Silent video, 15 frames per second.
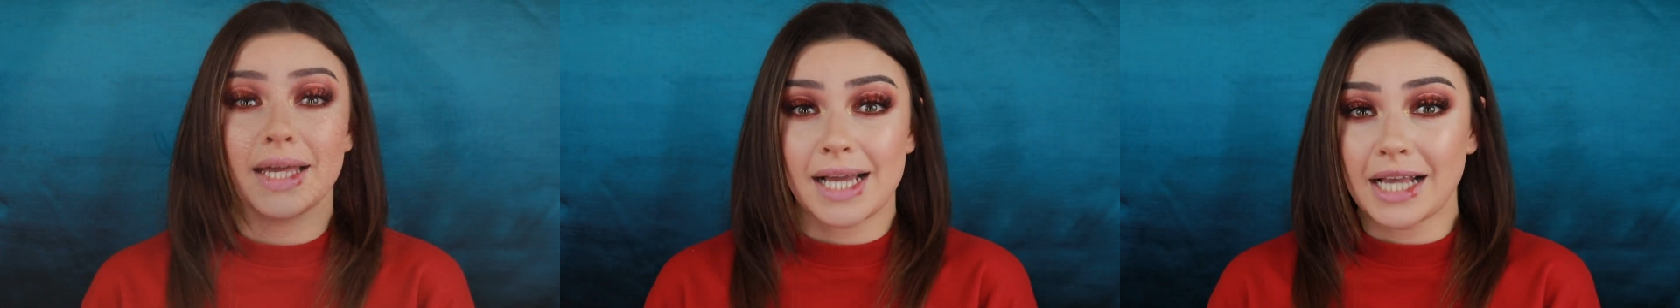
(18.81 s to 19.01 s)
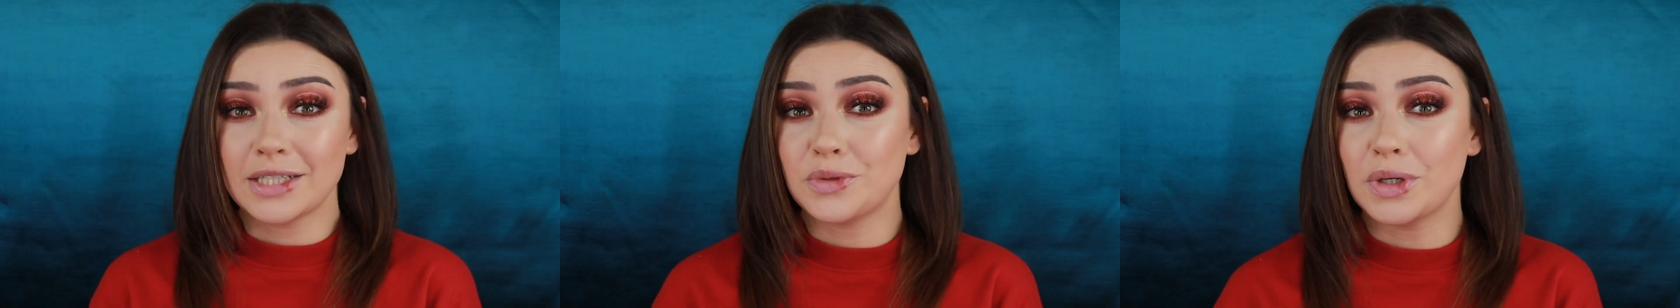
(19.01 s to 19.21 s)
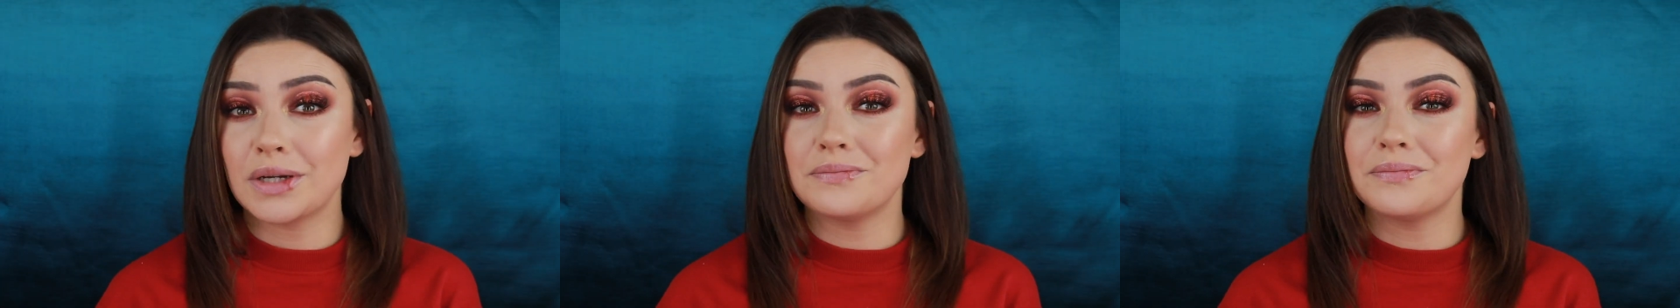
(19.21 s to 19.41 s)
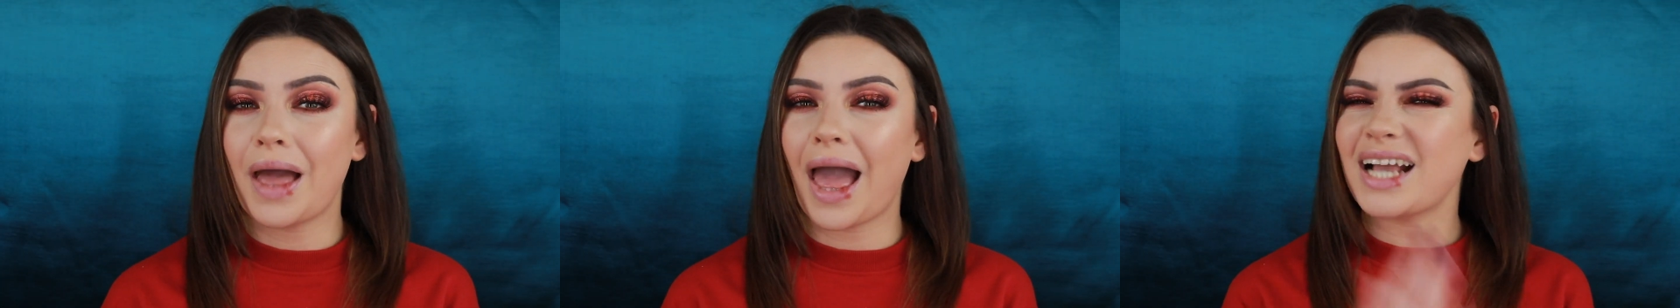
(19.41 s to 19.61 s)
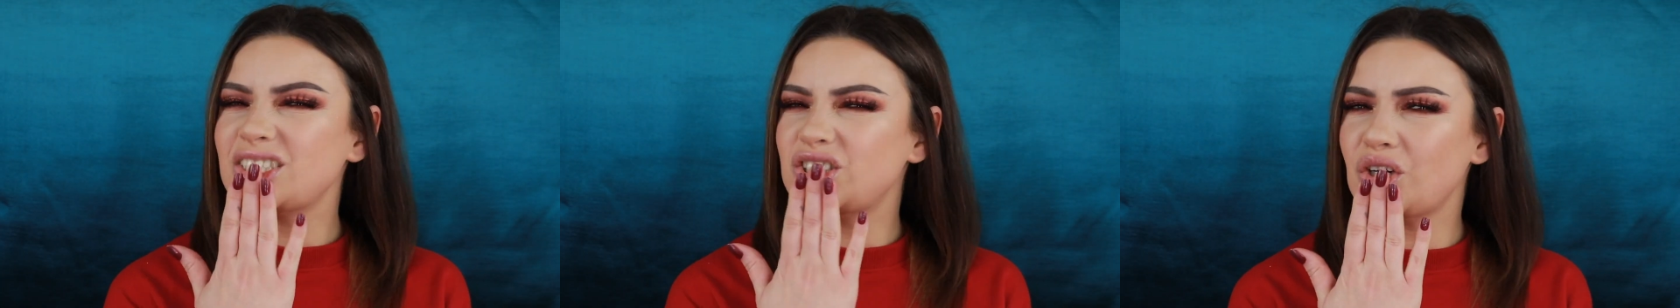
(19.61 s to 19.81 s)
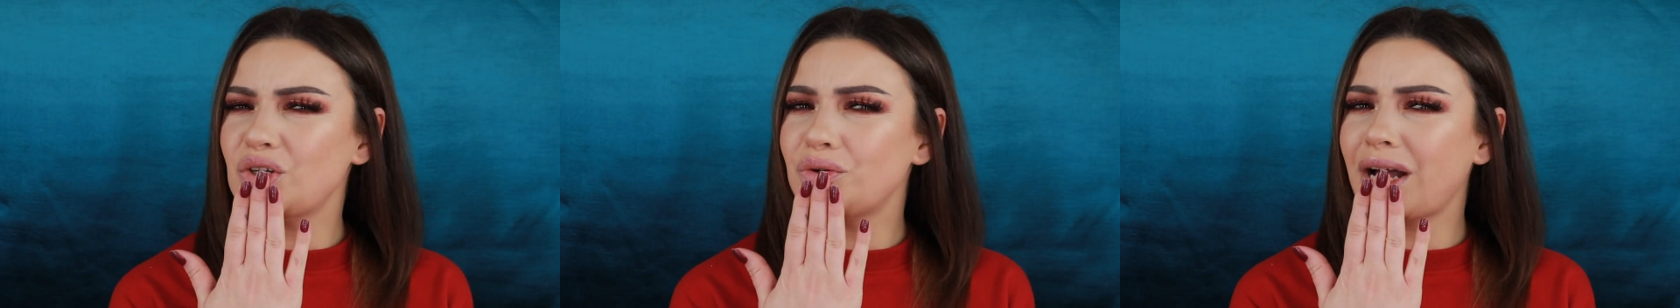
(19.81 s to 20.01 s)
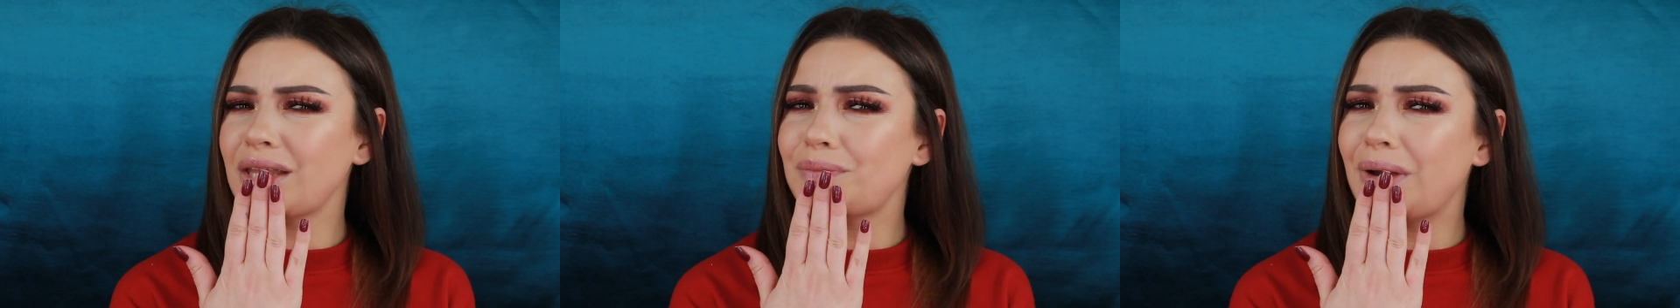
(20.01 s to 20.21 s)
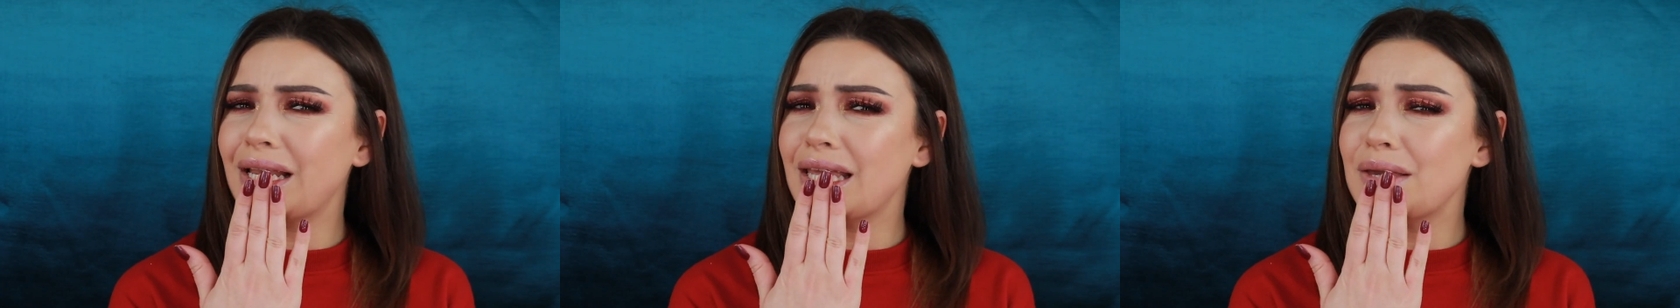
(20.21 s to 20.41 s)
guys, welcome back. Don't look
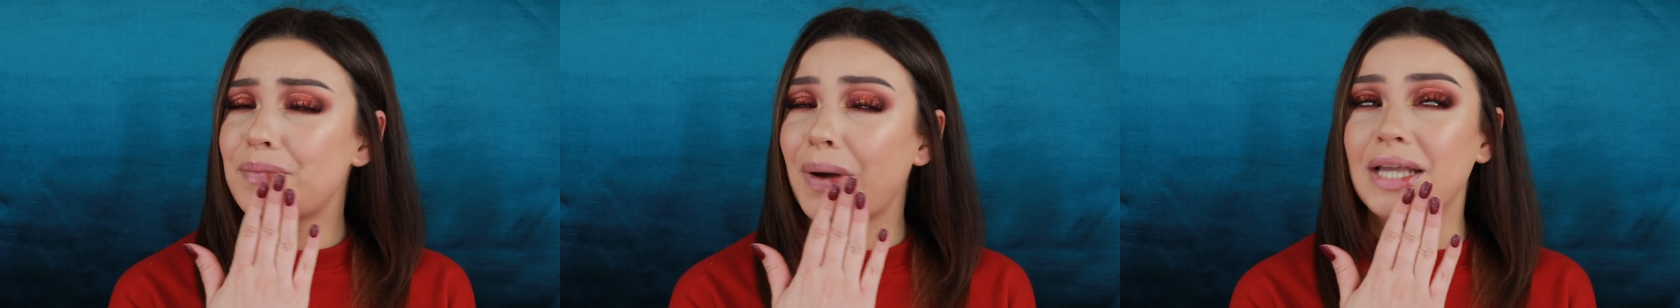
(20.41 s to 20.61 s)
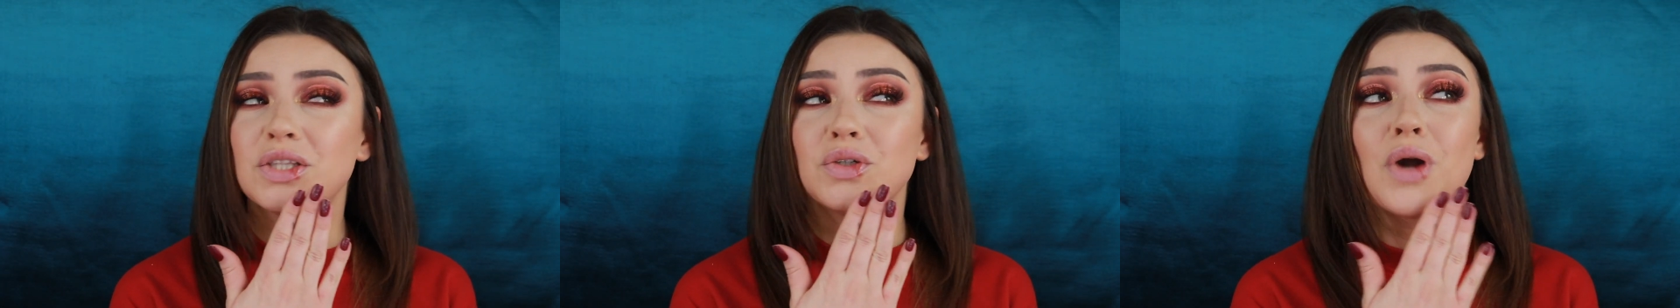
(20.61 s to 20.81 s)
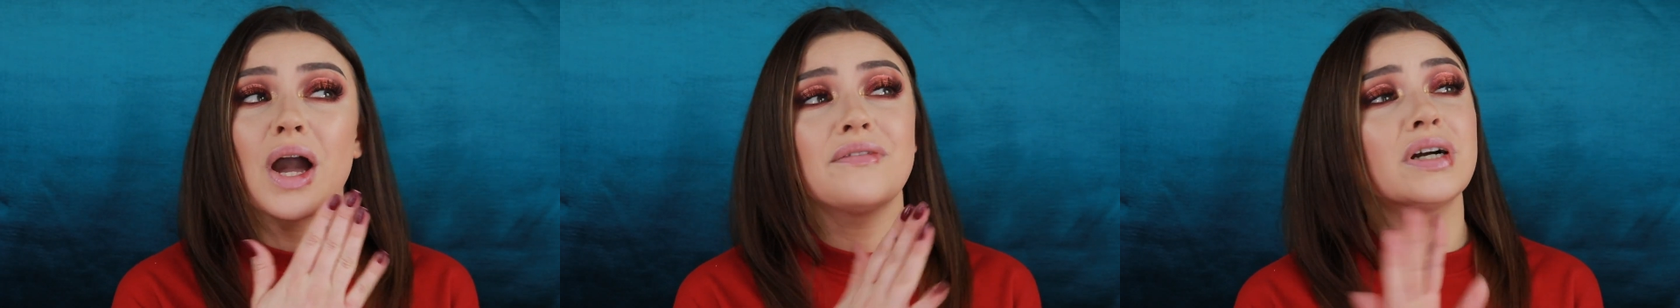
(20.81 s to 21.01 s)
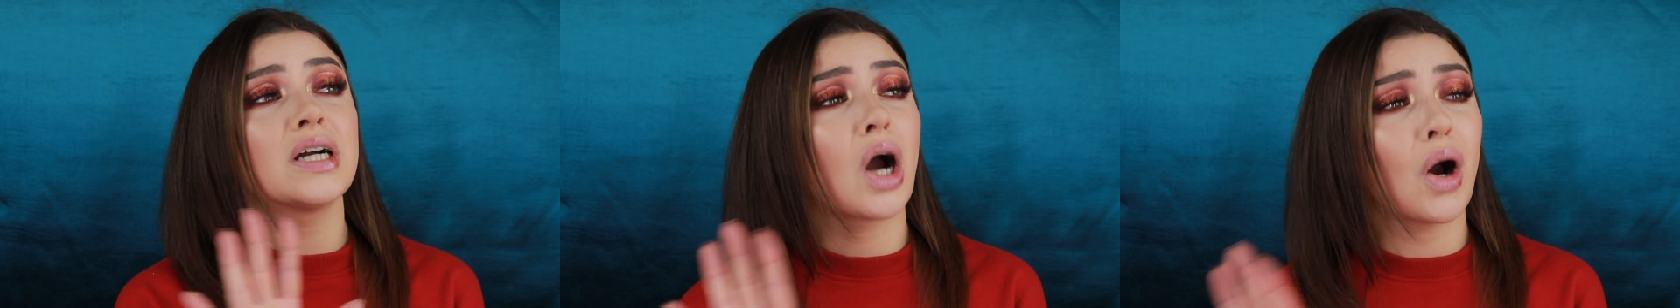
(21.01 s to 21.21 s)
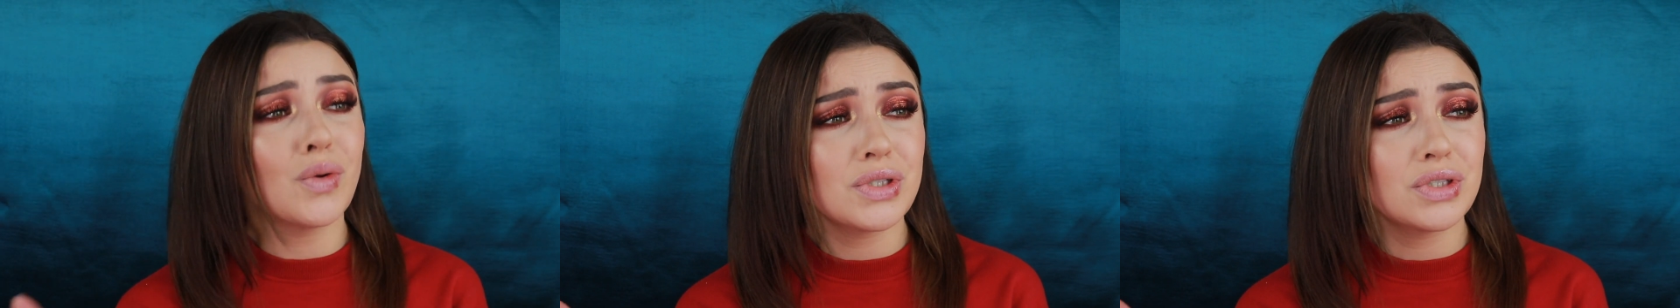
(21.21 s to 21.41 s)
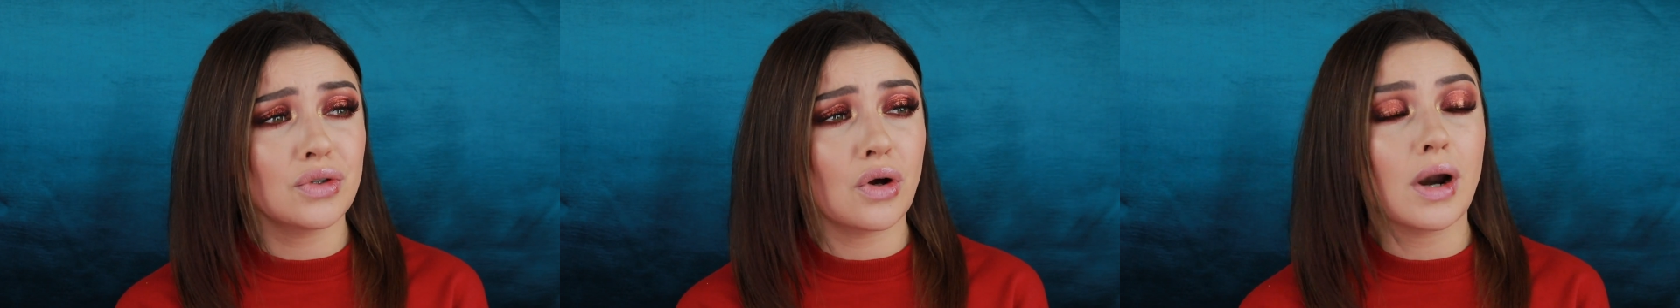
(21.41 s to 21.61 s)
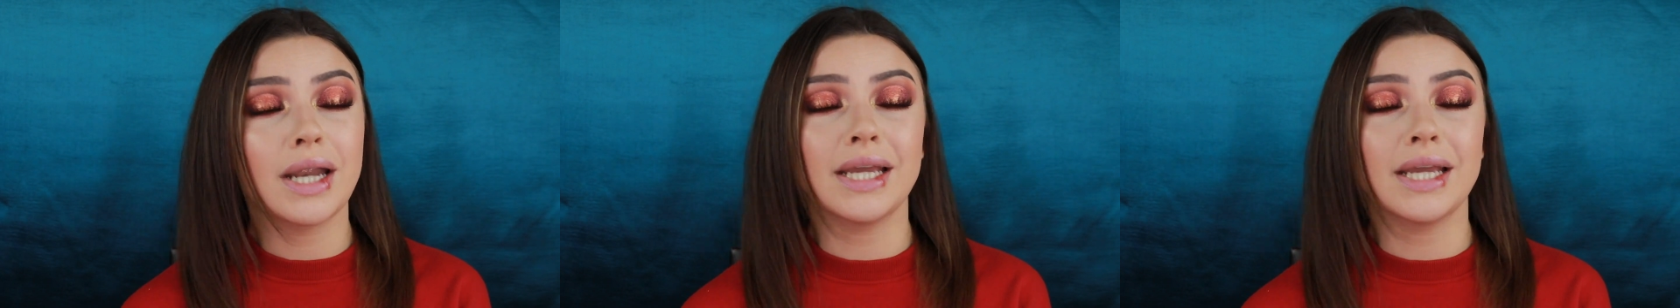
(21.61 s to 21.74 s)
at my lip. I do have a cold sore.